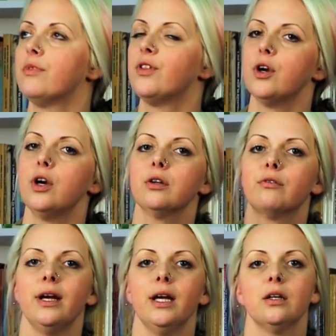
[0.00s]
third
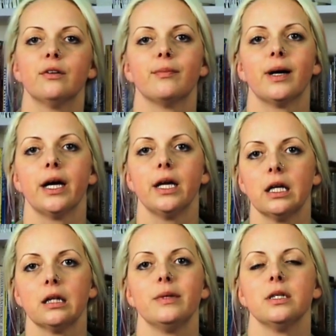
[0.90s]
grade of my
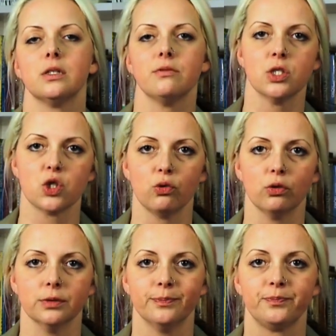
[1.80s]
elementary school.